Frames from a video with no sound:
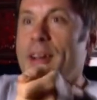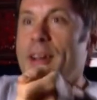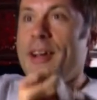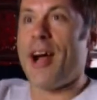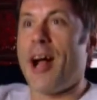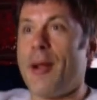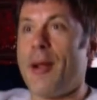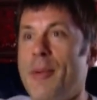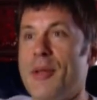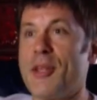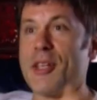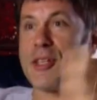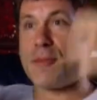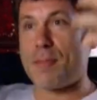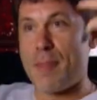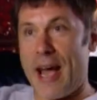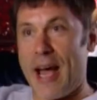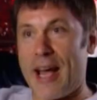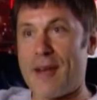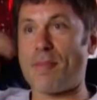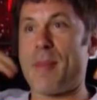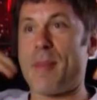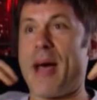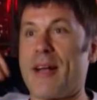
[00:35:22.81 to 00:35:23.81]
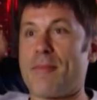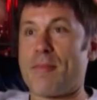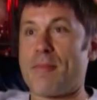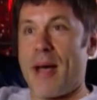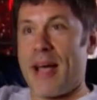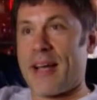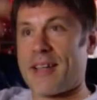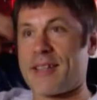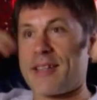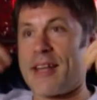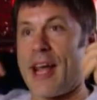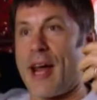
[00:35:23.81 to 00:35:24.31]
I'll be this Mad
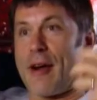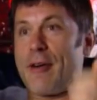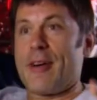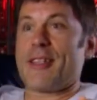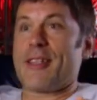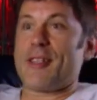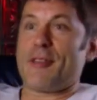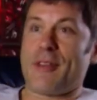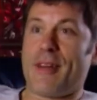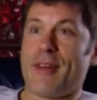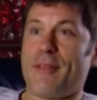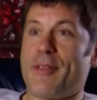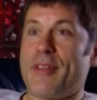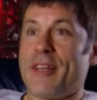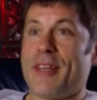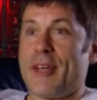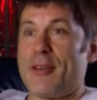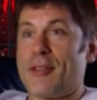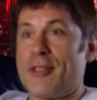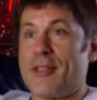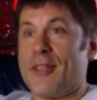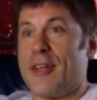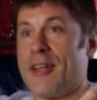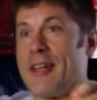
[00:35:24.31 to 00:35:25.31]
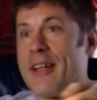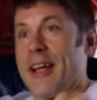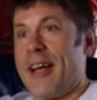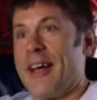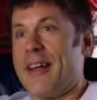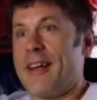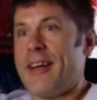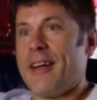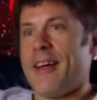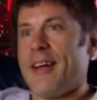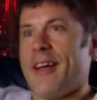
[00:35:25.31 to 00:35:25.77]
Max character and everything else like that.